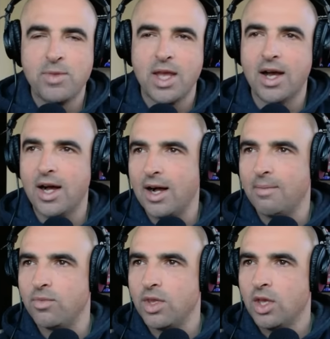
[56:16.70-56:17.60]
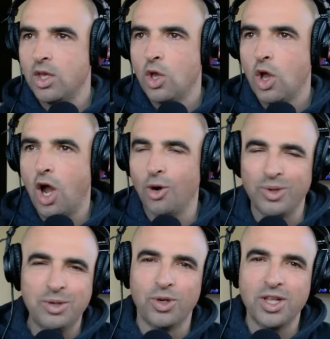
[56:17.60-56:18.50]
Are
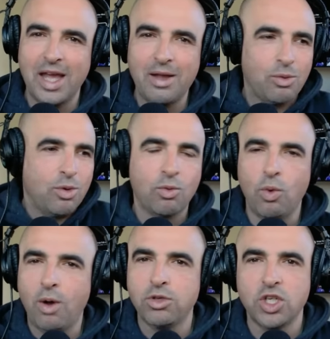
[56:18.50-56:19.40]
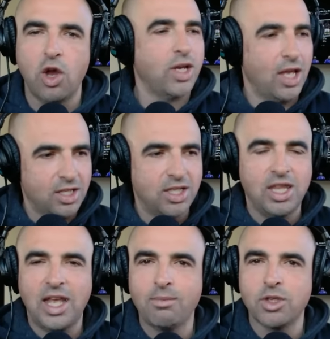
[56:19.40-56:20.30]
we really? What was it? Okay, let's say
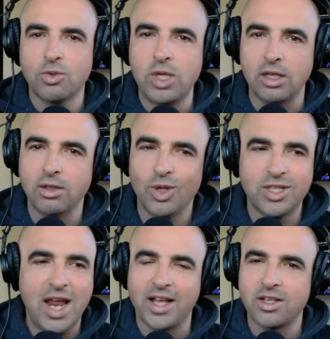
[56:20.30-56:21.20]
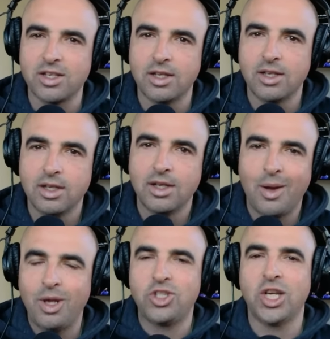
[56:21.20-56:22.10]
they gave him the suite. What's next? I
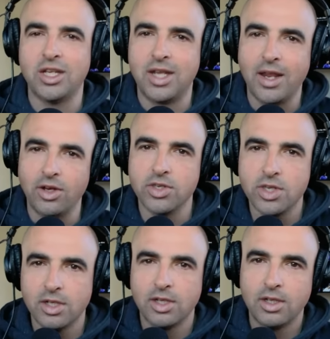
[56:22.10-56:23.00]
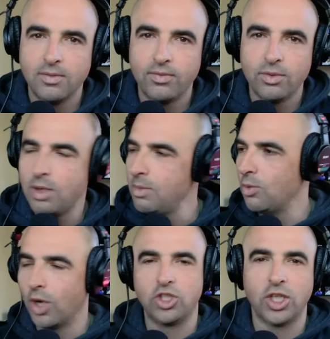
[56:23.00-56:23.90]
want chicken tenders. What do you mean you
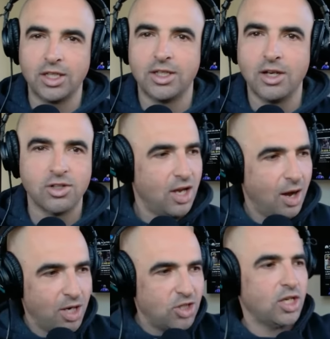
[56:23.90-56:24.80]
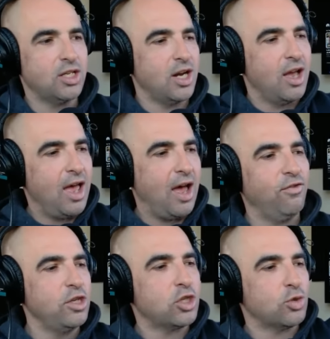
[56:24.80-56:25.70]
want chicken tenders? I want chicken tenders.
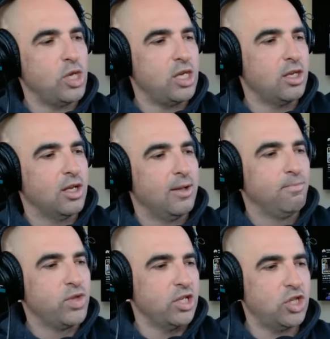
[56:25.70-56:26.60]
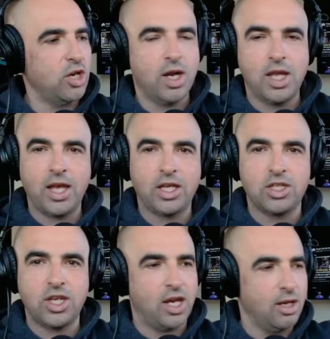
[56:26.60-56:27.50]
Every suite this year at Yankee
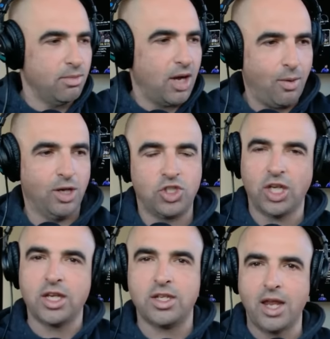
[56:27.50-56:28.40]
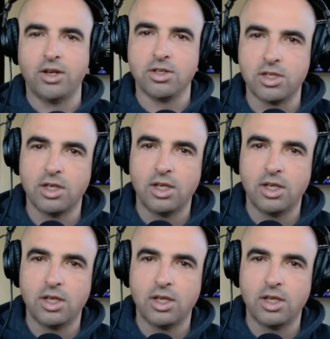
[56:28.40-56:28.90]
Stadium, I want chicken tenders.